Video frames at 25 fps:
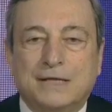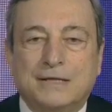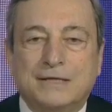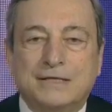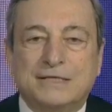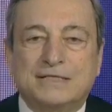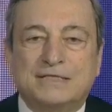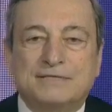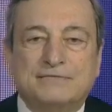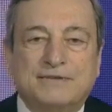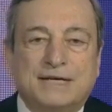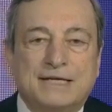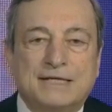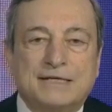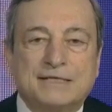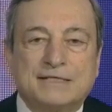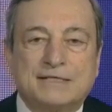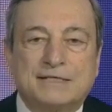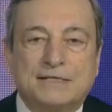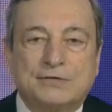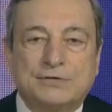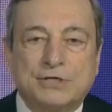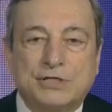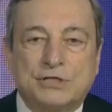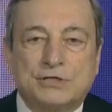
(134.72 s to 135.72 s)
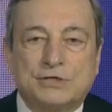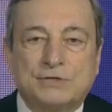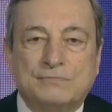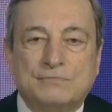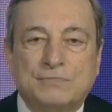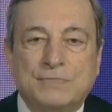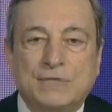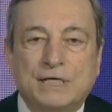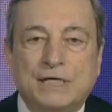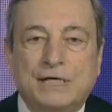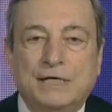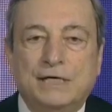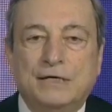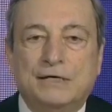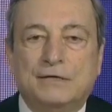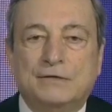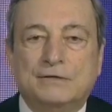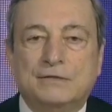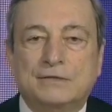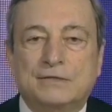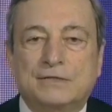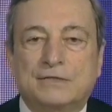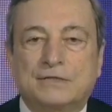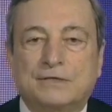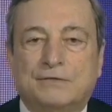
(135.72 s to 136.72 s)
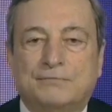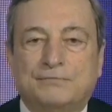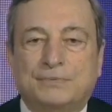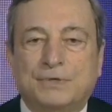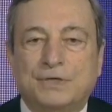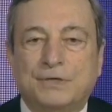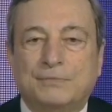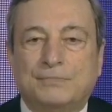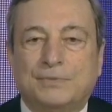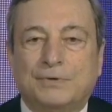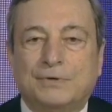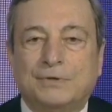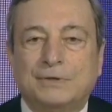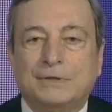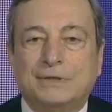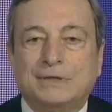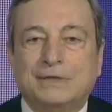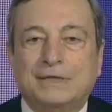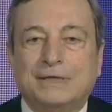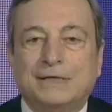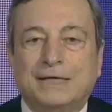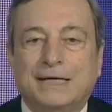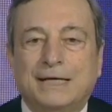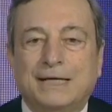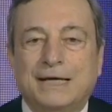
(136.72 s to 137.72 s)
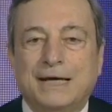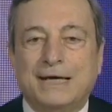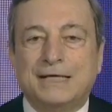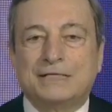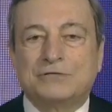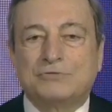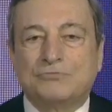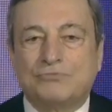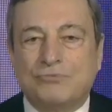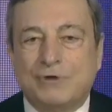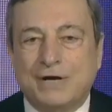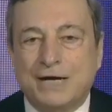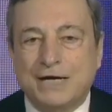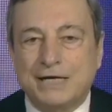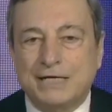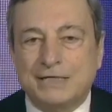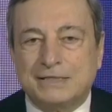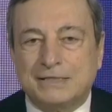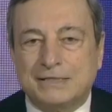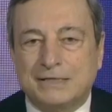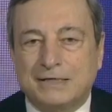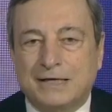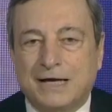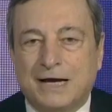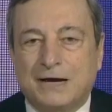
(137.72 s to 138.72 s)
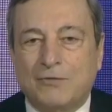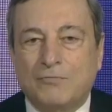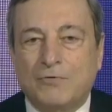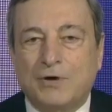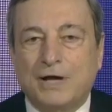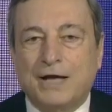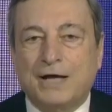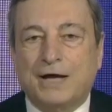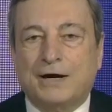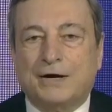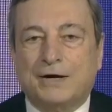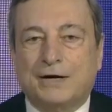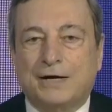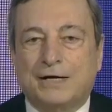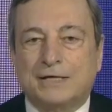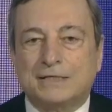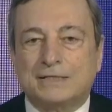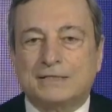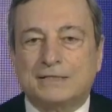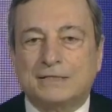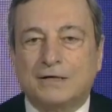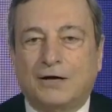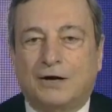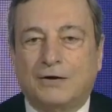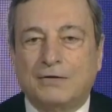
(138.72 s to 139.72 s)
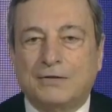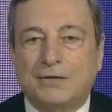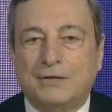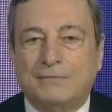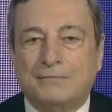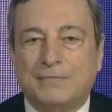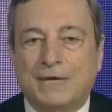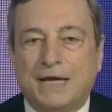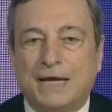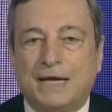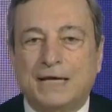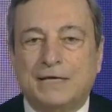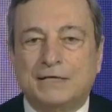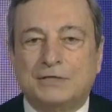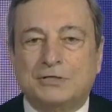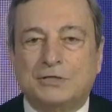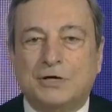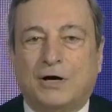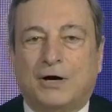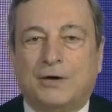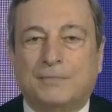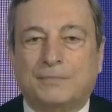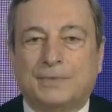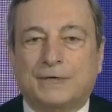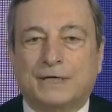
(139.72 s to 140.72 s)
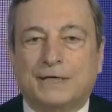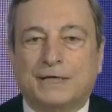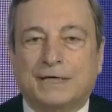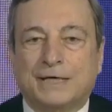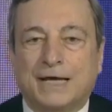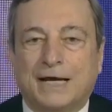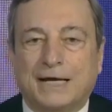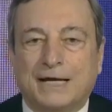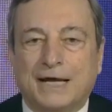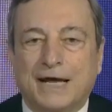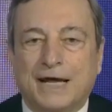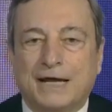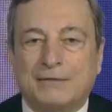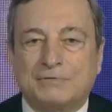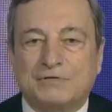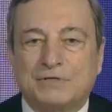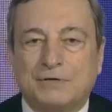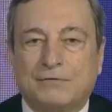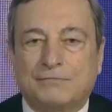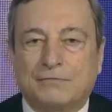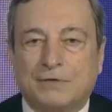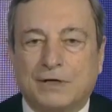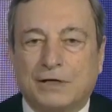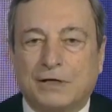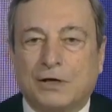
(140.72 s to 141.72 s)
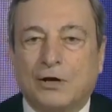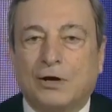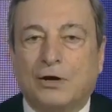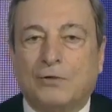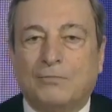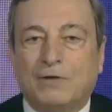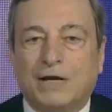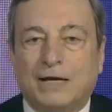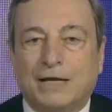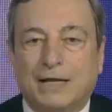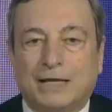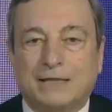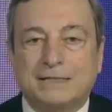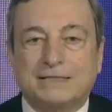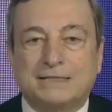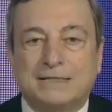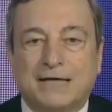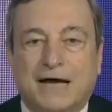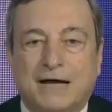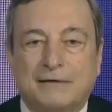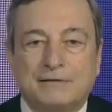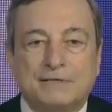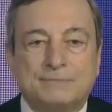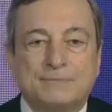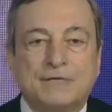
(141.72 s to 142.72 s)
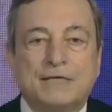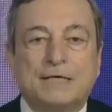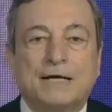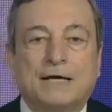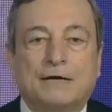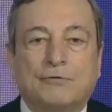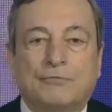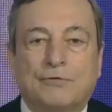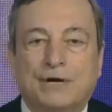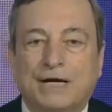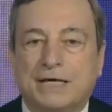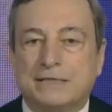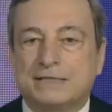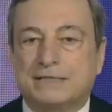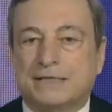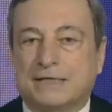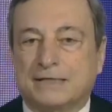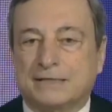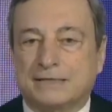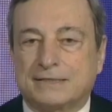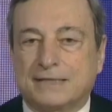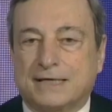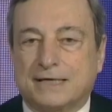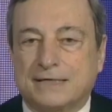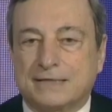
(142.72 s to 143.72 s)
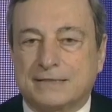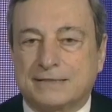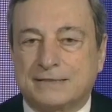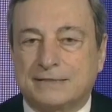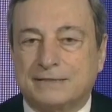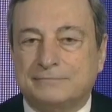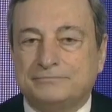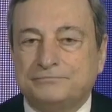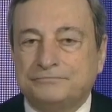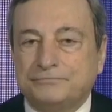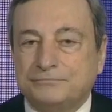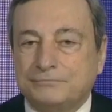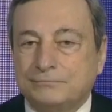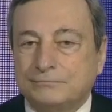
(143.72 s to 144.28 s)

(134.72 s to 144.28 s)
This event has reached millions of people and has raised awareness on the main topic and aims of the Global Health Summit. It's been a great success.